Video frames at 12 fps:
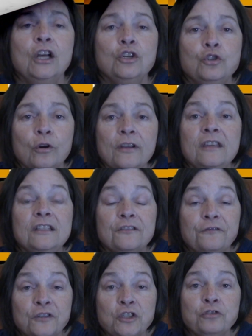Dorothy's
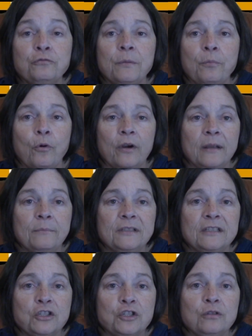first reporting
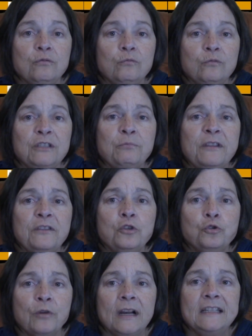position was with the
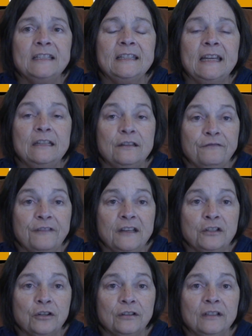Tri-State
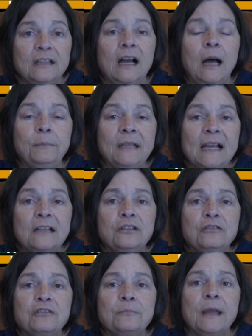Defender, a Black
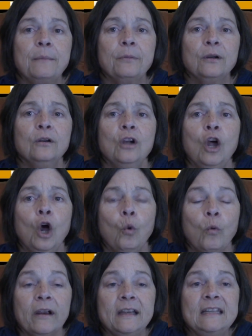newspaper,
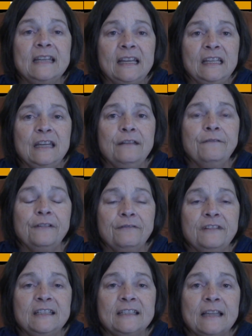where in
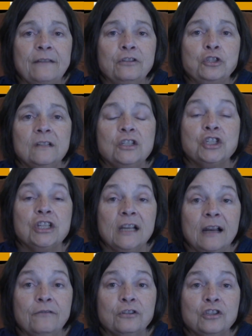1957 she
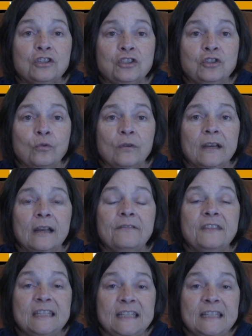covered the story of the